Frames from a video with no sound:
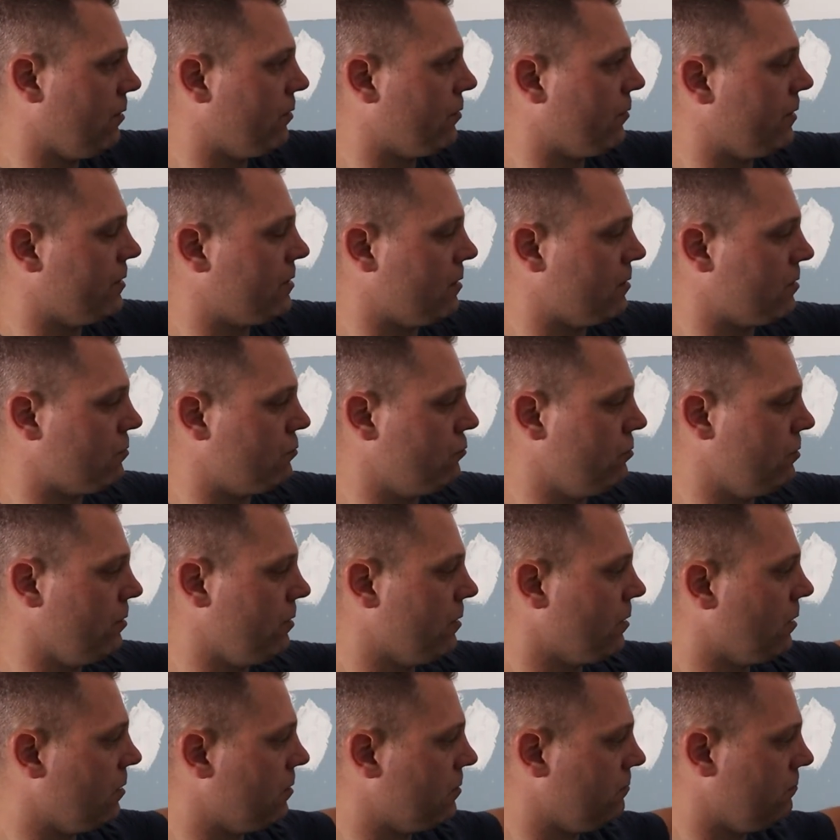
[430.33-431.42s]
otherwise that's
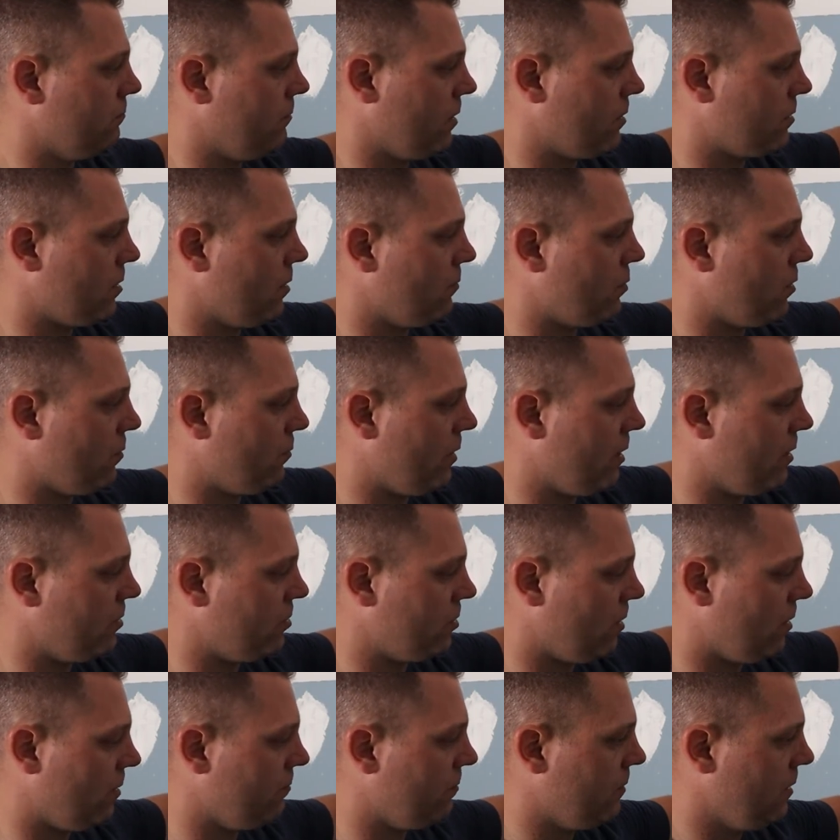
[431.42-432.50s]
really going to mess up your paint
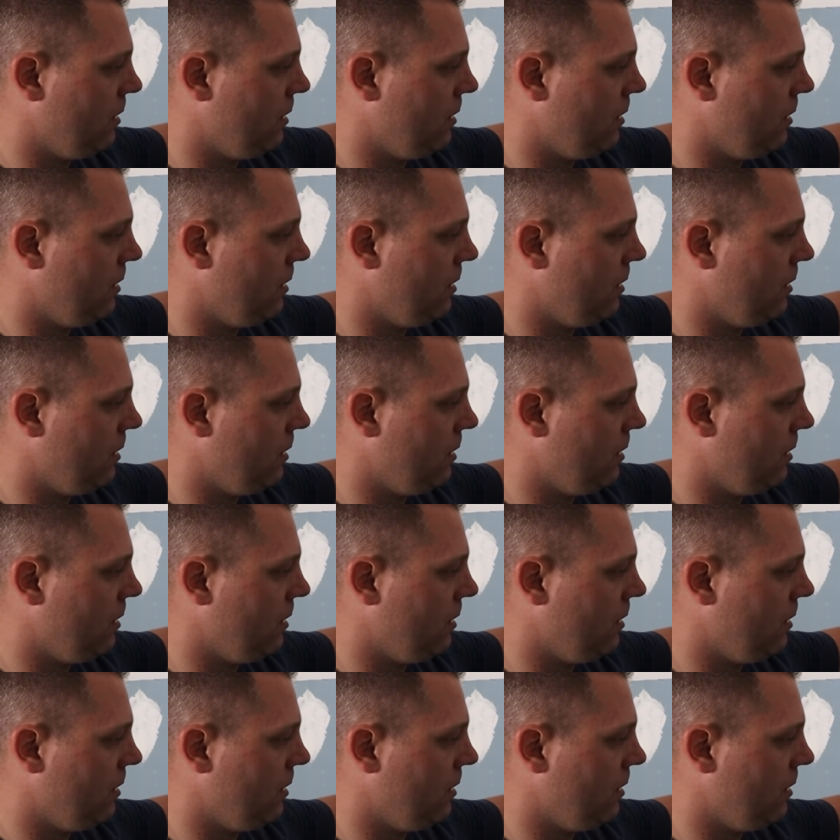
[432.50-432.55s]
job.